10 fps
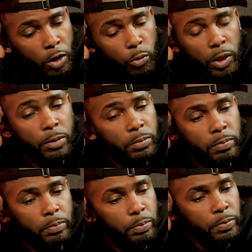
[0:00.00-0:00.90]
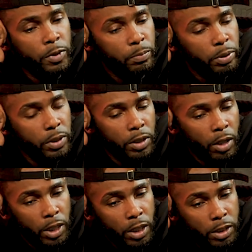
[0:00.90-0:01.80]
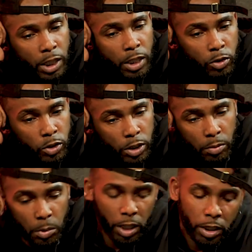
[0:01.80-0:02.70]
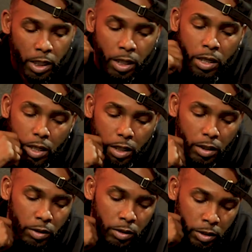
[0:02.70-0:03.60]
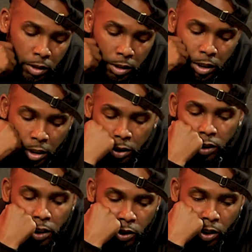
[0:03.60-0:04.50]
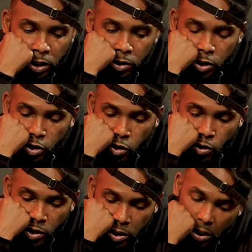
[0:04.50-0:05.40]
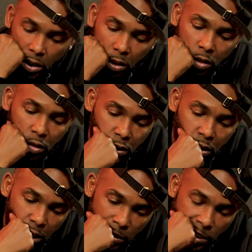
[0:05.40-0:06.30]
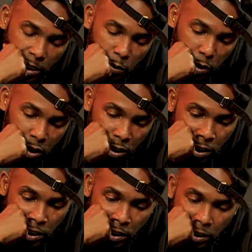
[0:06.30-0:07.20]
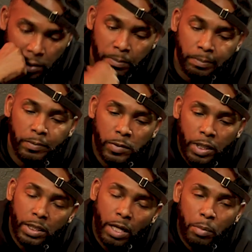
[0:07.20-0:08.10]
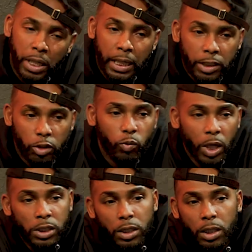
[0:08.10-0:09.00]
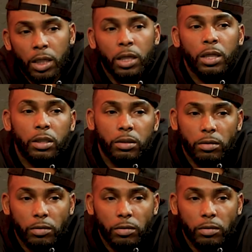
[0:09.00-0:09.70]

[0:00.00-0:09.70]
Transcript: already putting our heads together on something like that. Yeah. You know what I'm saying? Telling our little story. I think it'll be a good look. Yeah. I think they'll be interested in it.